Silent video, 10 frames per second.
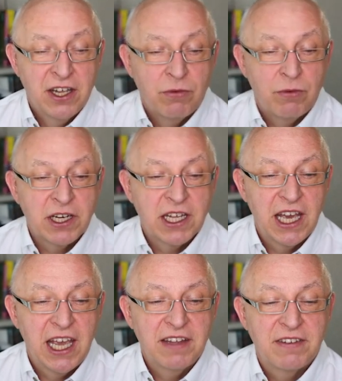One
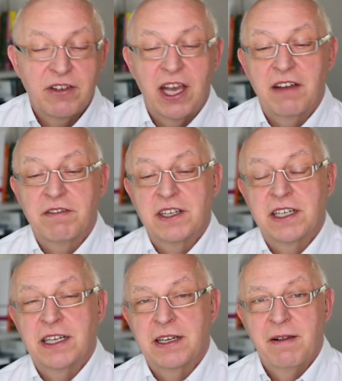case, you have
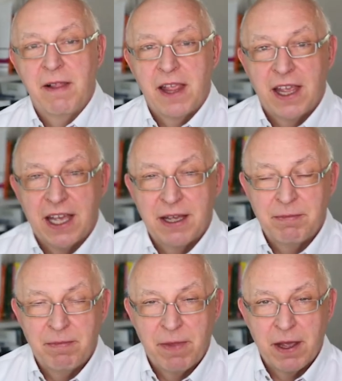a
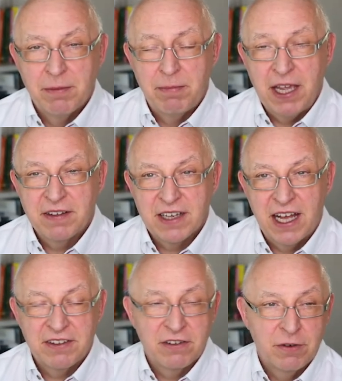base
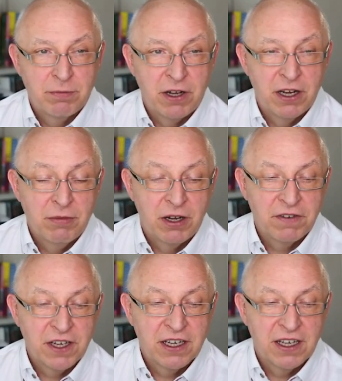class of a
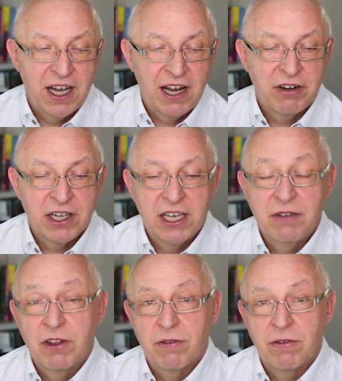polymorphic hierarchy with